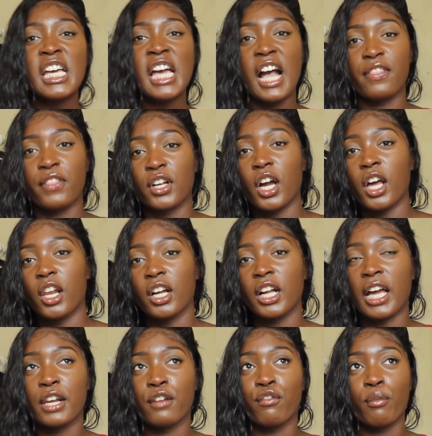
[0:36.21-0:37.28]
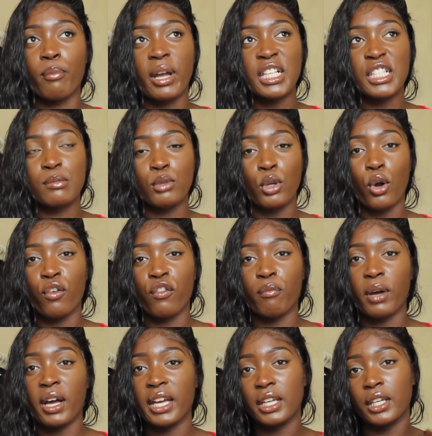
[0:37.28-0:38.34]
and the colour kind of reminds me of
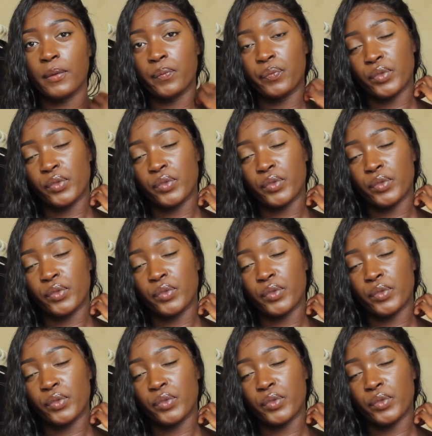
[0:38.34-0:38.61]
my